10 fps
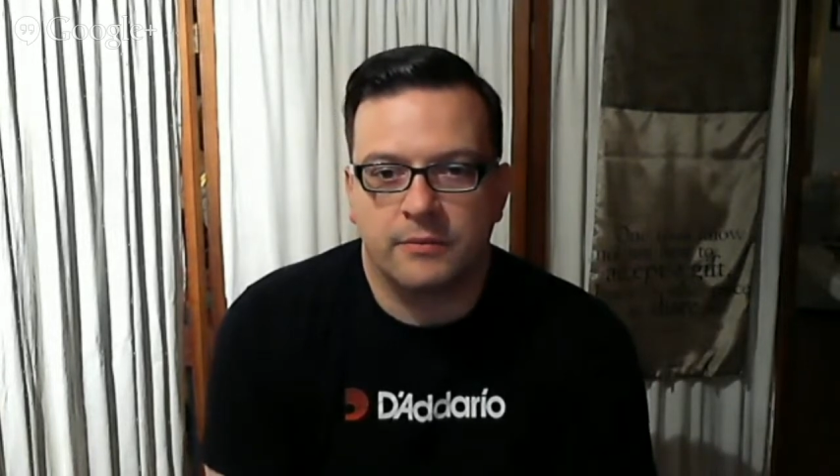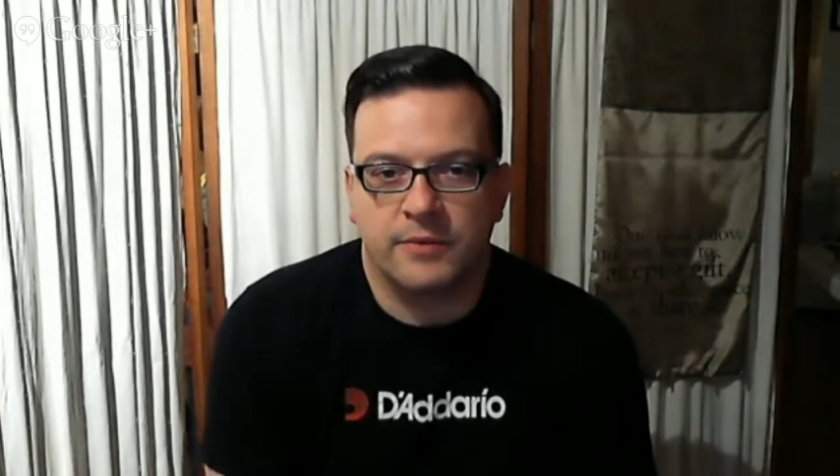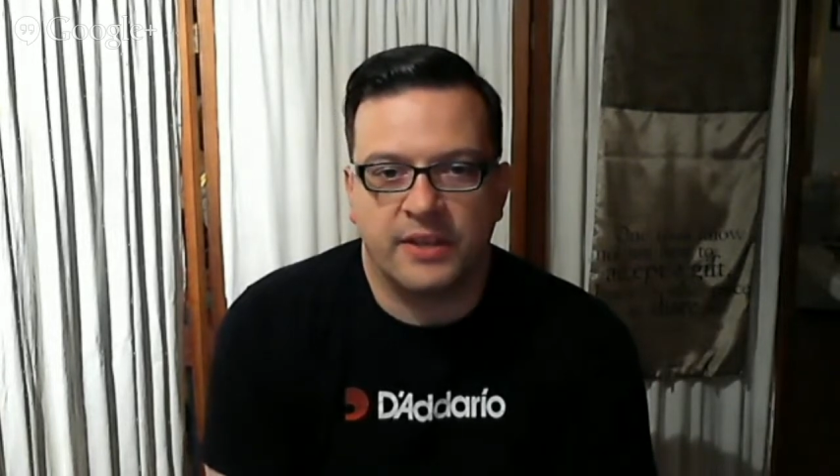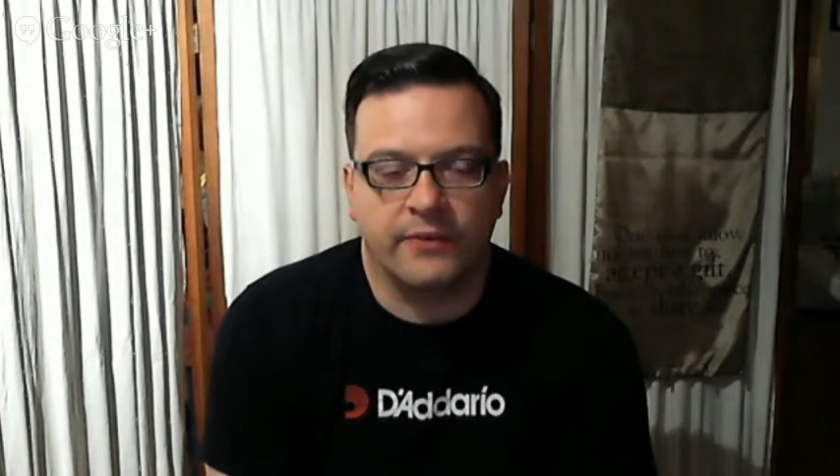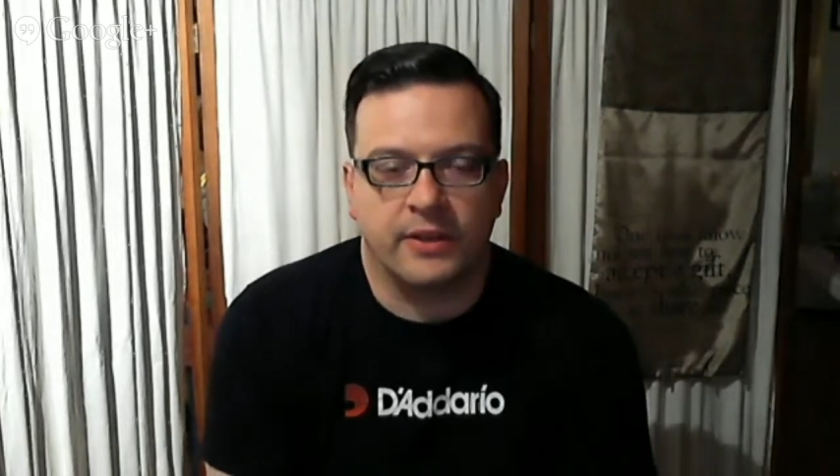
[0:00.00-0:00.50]

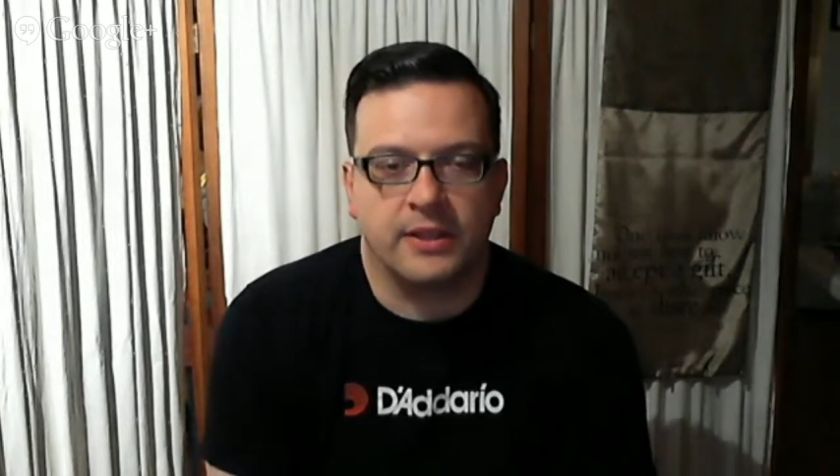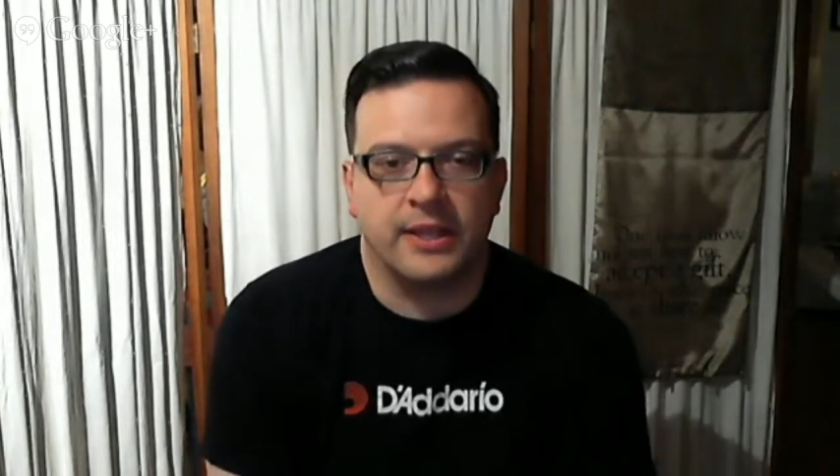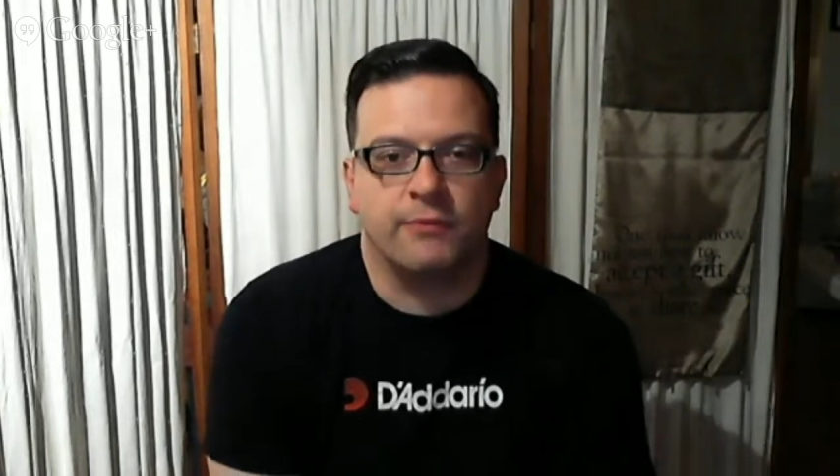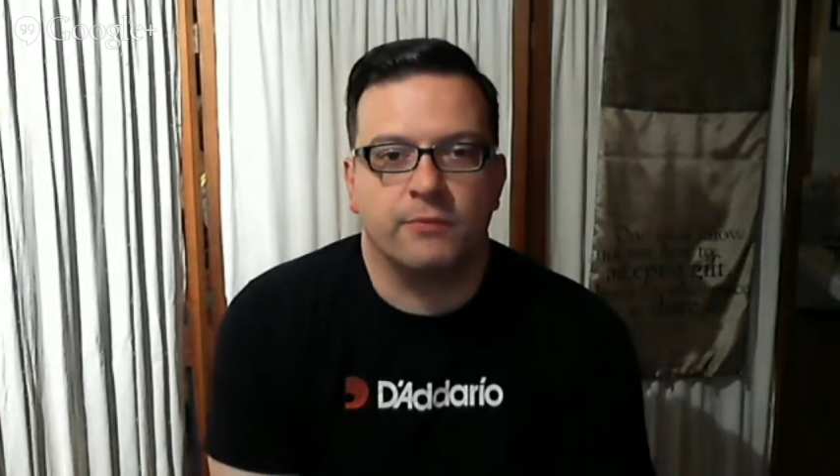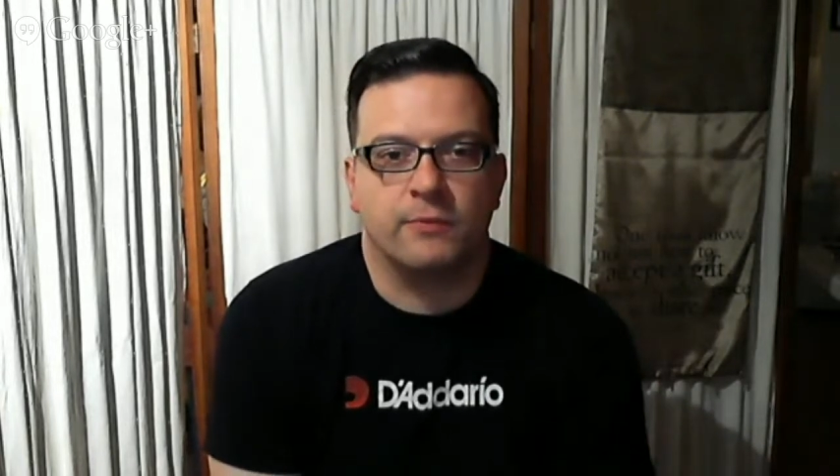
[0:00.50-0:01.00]

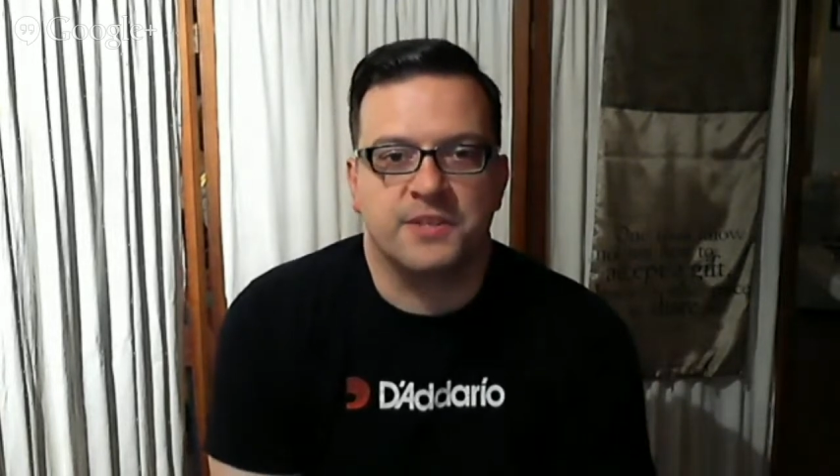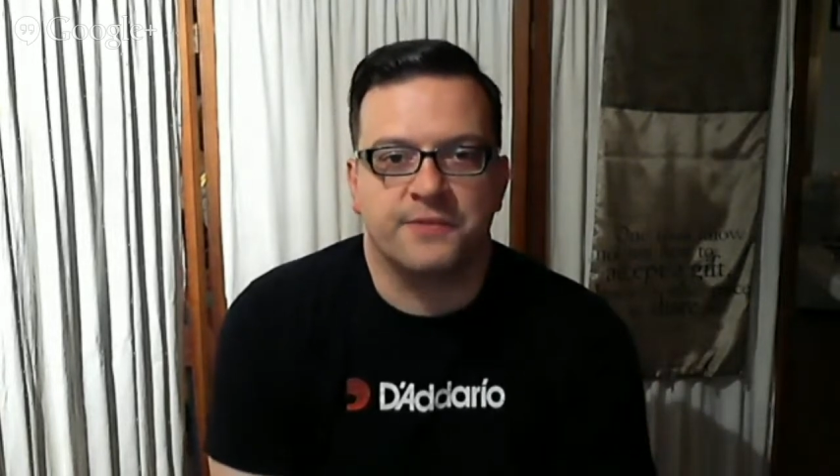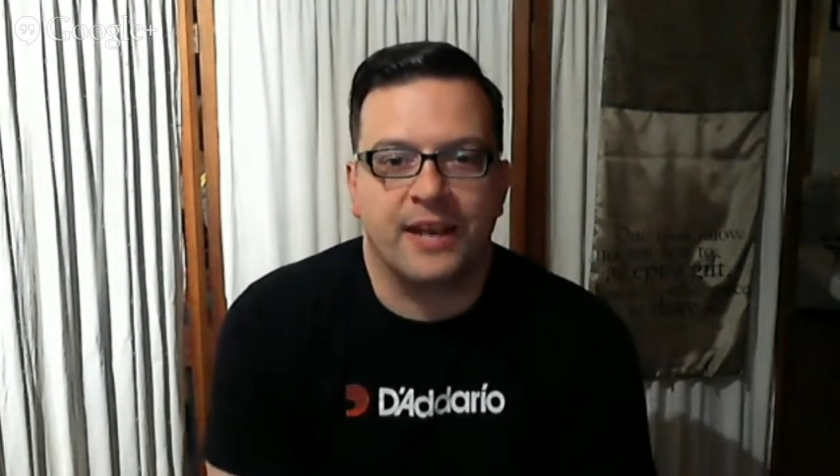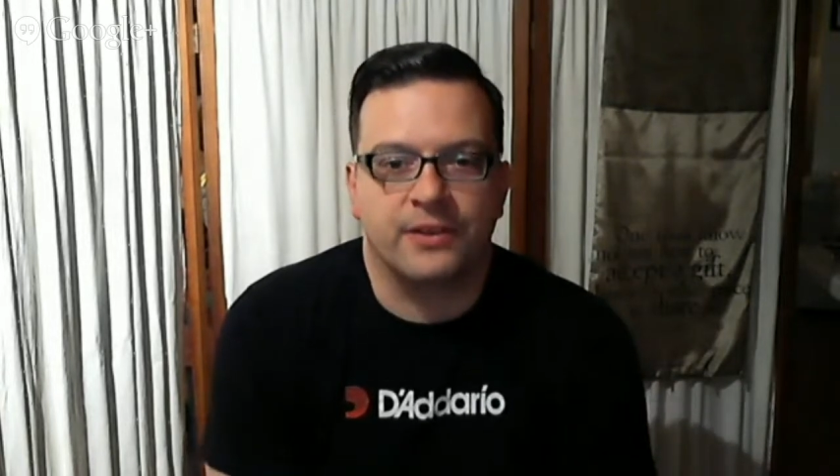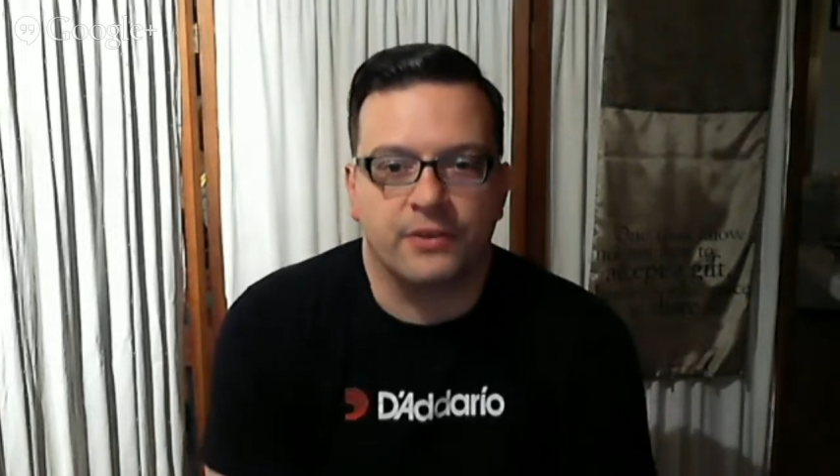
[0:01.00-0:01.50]
definitely was
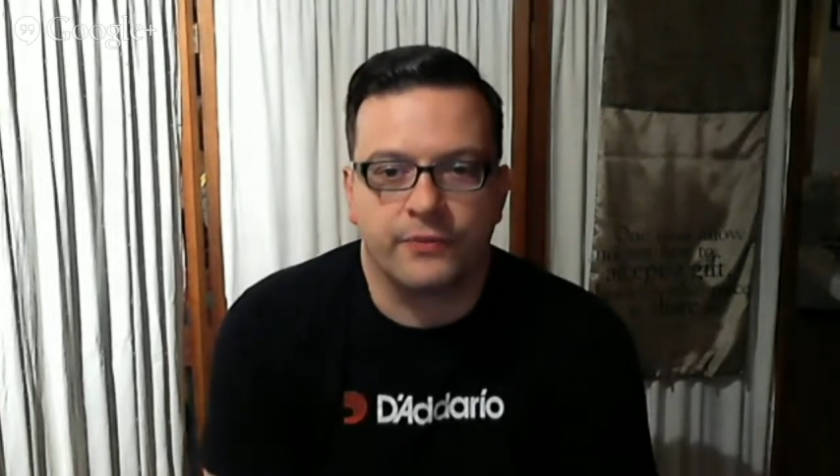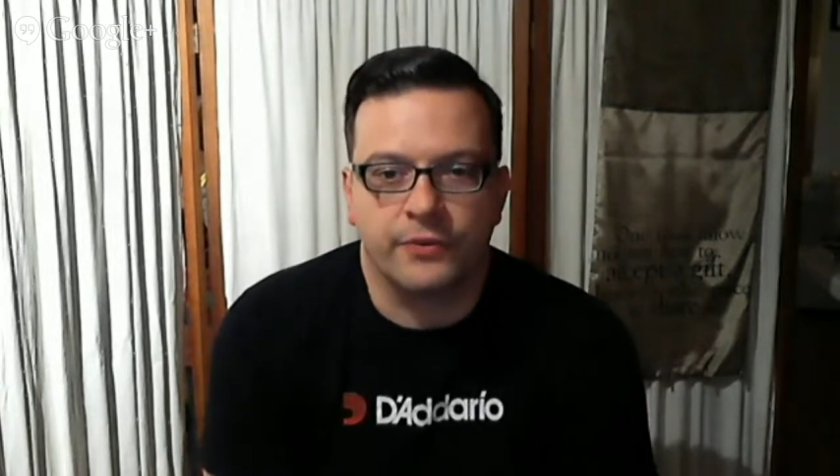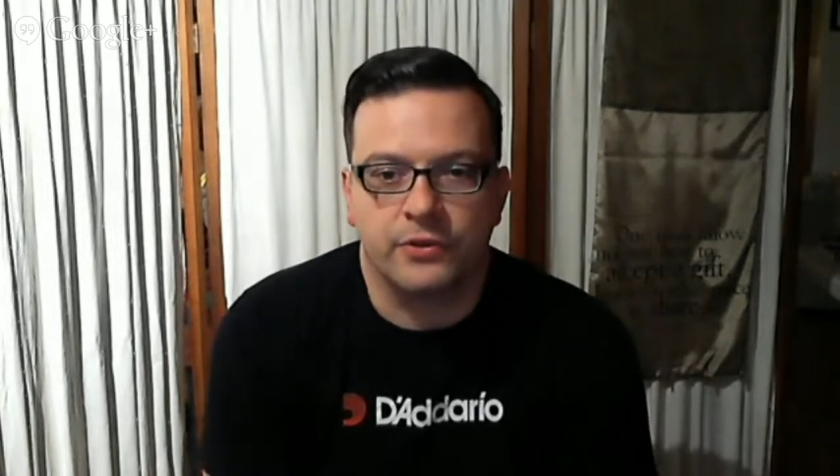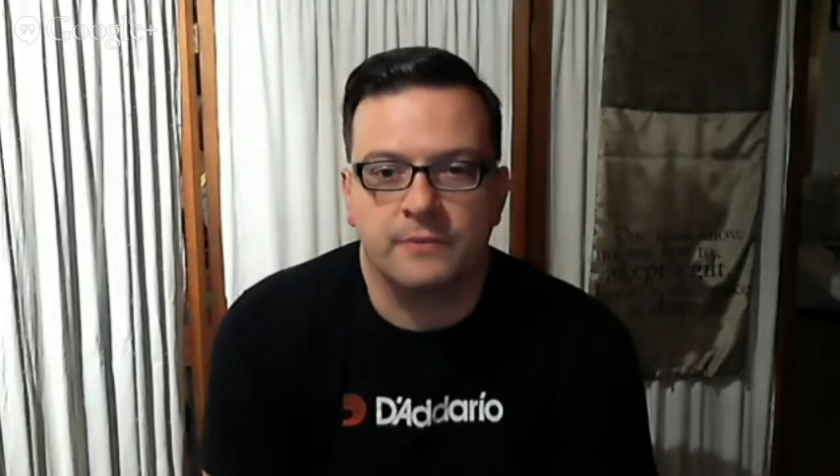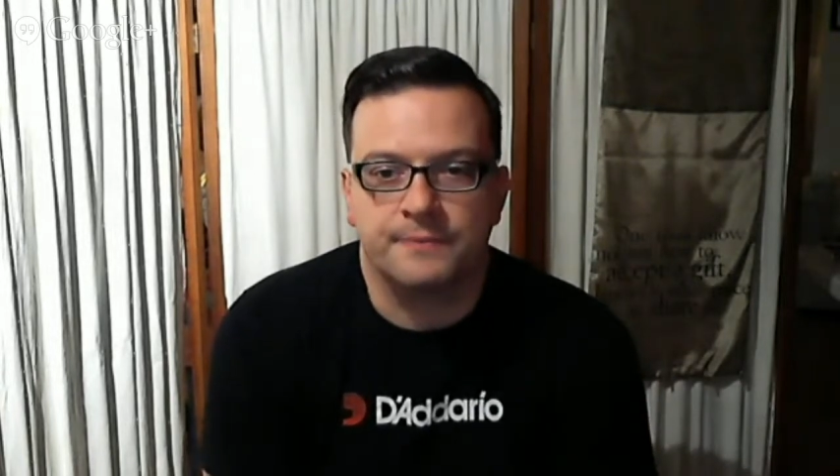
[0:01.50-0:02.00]
a factor
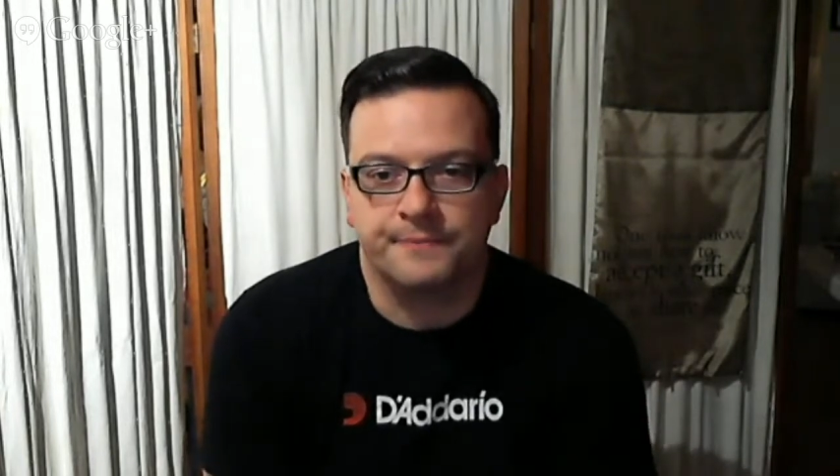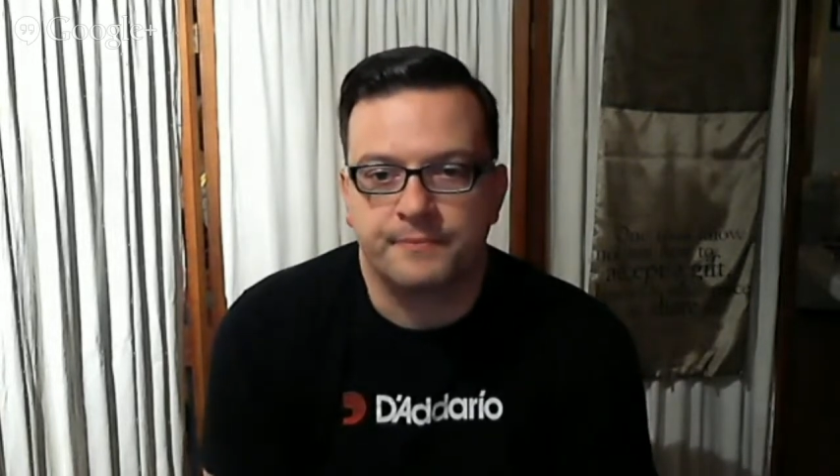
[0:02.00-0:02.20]
for sure.